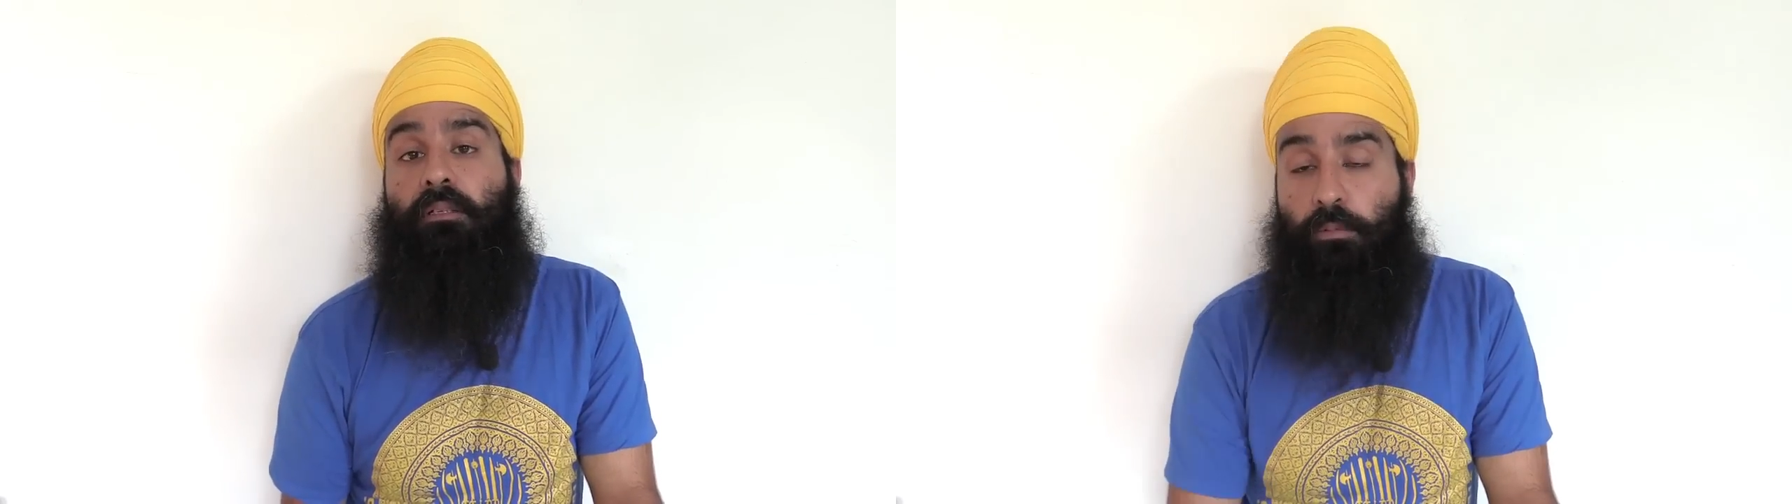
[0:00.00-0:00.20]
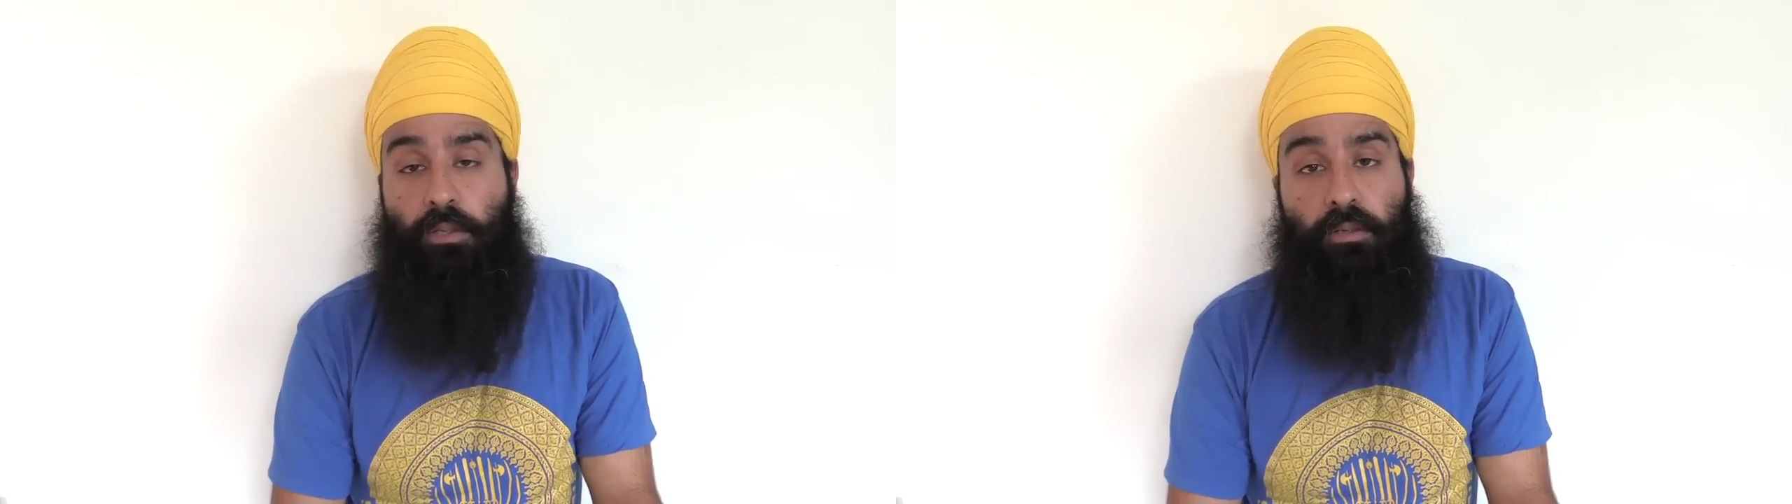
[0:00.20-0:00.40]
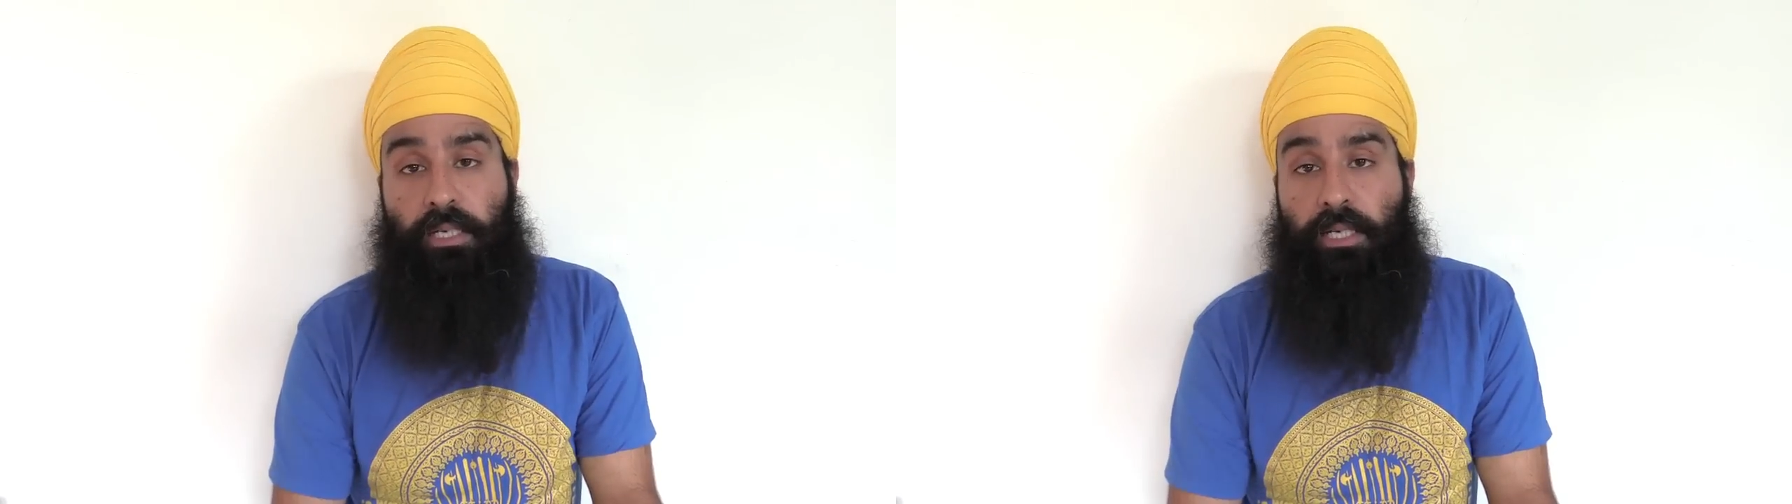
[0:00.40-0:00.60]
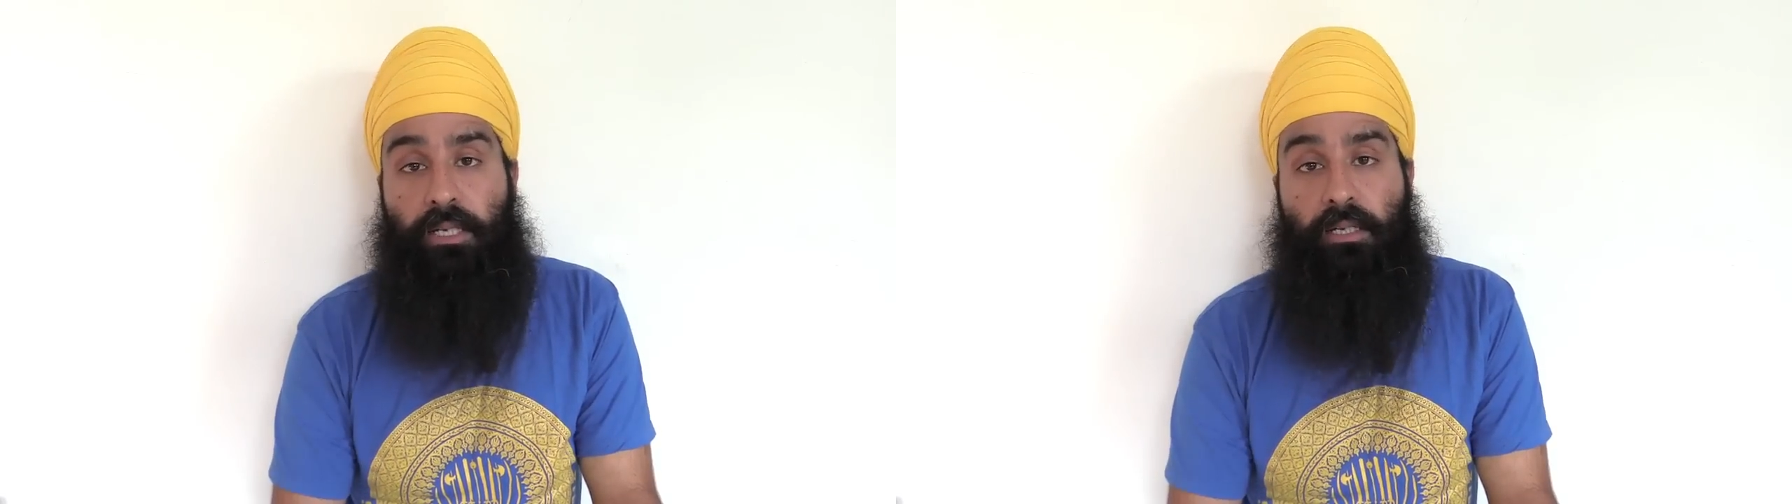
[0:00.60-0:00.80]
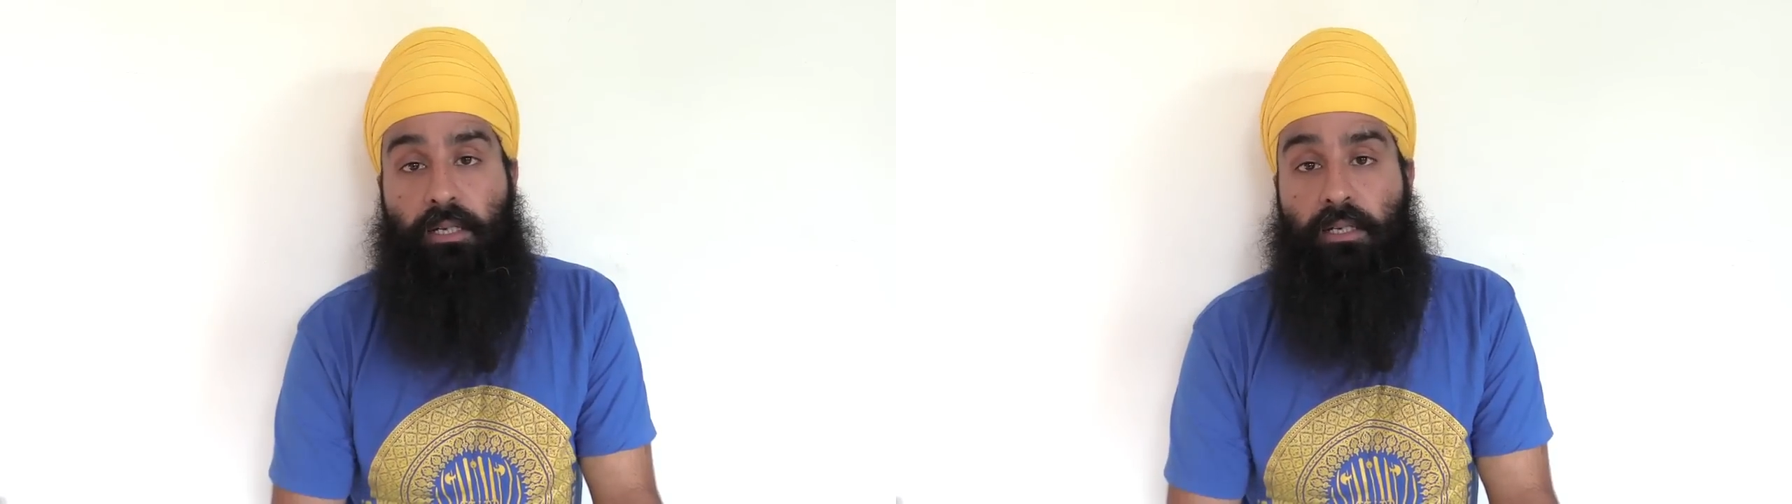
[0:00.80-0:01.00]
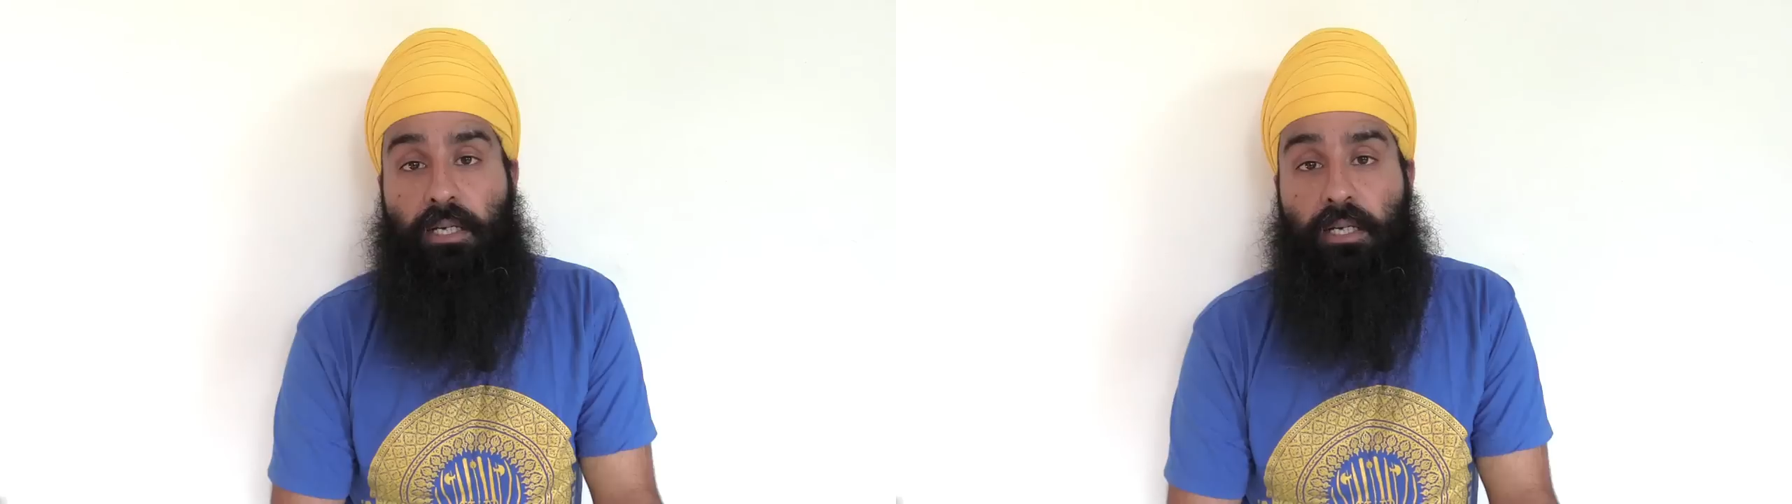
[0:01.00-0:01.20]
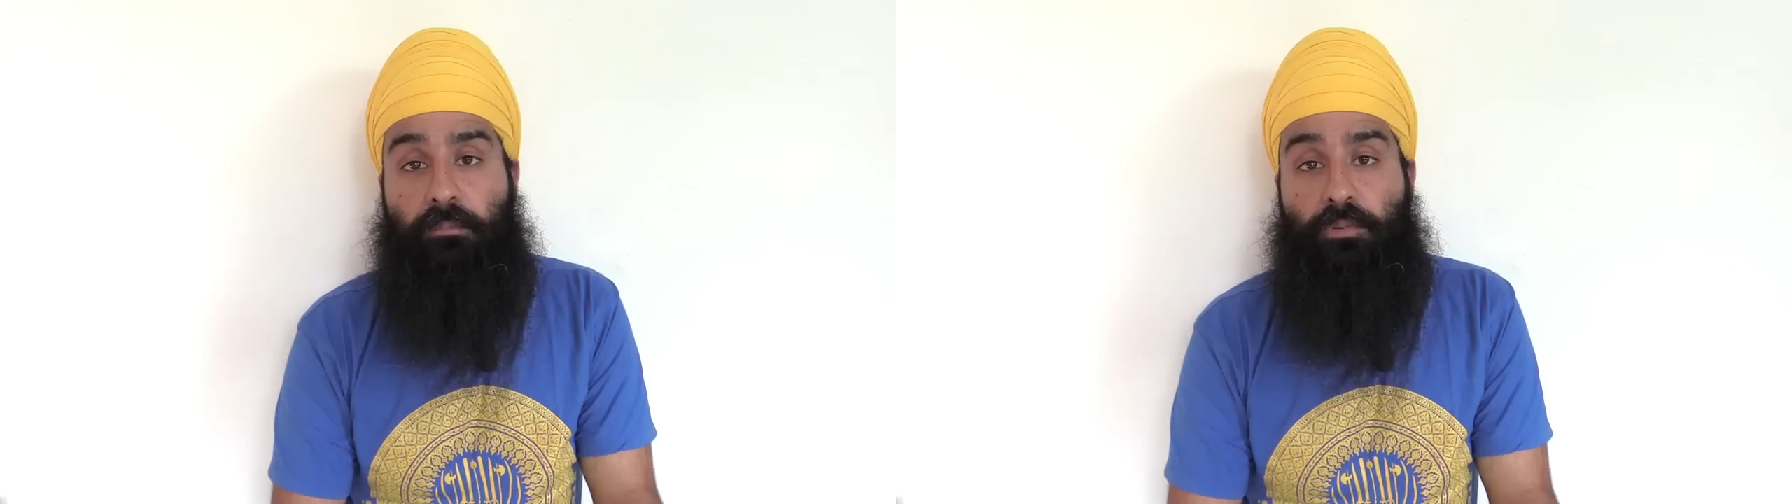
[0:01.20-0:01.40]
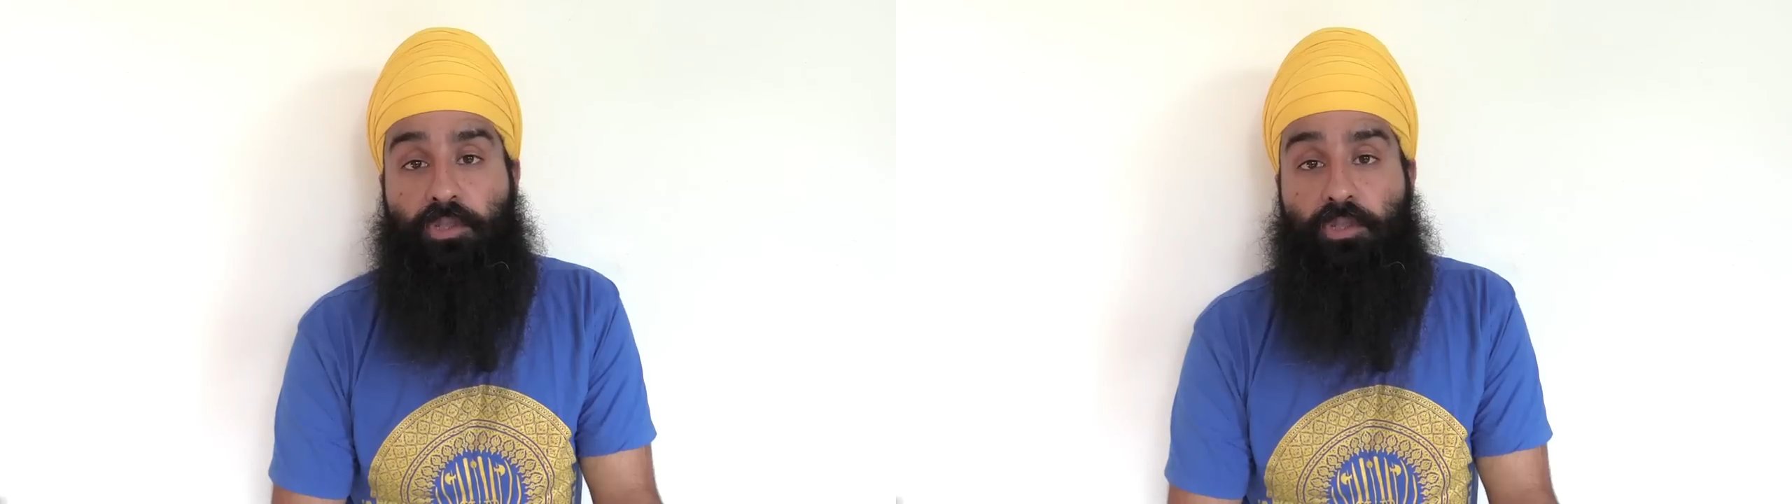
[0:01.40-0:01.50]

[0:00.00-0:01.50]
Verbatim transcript: We're not here um,